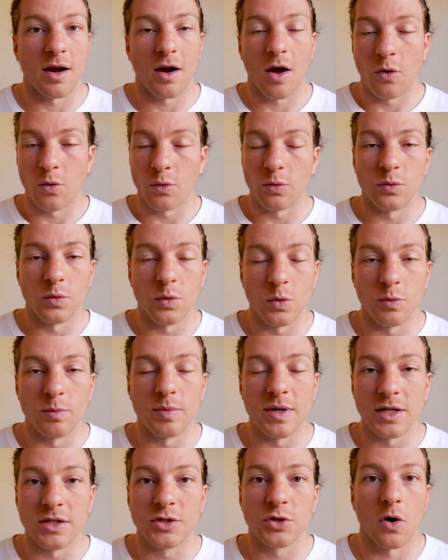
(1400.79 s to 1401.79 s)
and I will
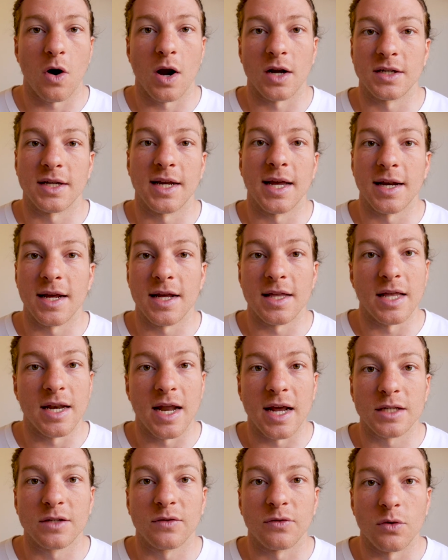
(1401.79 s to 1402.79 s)
be trying to get it in the
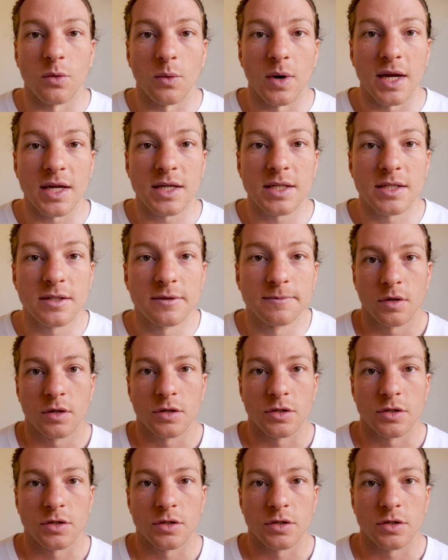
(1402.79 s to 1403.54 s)
next few weeks.